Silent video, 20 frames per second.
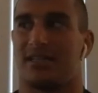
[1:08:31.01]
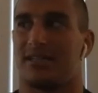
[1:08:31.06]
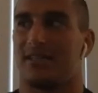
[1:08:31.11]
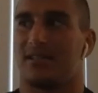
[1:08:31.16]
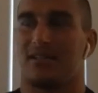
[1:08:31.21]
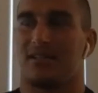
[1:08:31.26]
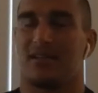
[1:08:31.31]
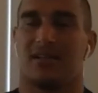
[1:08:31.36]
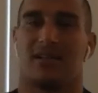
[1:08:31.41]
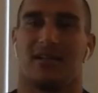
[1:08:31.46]
And
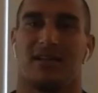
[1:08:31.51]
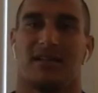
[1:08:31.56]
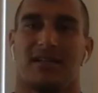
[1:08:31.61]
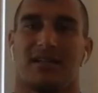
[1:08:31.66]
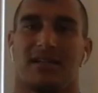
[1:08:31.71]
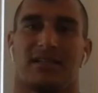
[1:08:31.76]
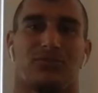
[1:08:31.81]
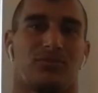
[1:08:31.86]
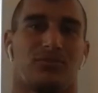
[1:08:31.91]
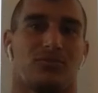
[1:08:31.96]

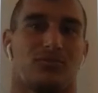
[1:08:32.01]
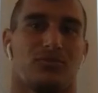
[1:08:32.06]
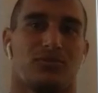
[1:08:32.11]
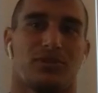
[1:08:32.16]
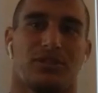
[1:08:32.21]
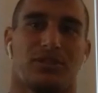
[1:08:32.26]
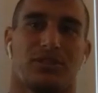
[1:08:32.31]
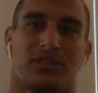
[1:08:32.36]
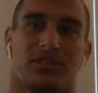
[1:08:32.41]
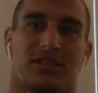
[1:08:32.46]
we're
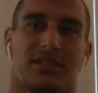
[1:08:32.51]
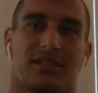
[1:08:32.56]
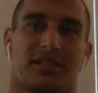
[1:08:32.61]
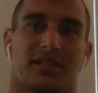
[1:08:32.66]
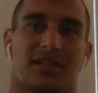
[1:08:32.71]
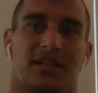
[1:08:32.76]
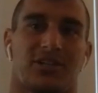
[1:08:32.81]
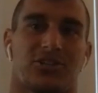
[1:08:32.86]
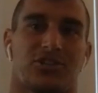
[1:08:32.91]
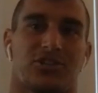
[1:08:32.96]
still in
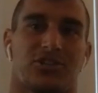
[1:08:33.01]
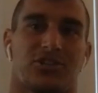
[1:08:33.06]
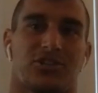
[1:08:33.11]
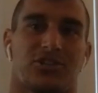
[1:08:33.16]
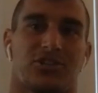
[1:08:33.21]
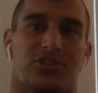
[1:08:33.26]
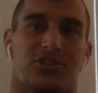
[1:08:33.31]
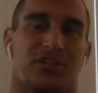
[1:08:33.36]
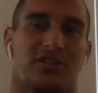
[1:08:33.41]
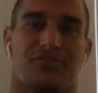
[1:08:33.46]
touch
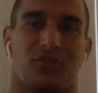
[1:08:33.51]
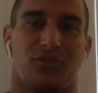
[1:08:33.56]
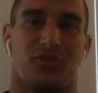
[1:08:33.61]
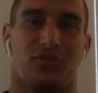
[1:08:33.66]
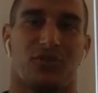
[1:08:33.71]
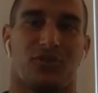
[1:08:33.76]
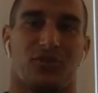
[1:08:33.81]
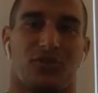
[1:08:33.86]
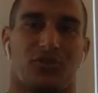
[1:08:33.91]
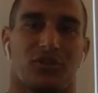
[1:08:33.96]
on the
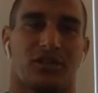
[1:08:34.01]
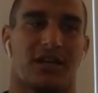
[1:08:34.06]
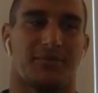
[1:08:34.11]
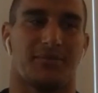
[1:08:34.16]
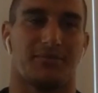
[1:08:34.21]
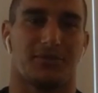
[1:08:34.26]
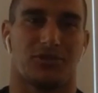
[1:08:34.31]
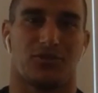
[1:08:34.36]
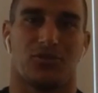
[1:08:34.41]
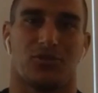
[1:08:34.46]
phone all the
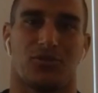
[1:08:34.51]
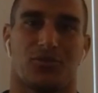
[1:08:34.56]
time.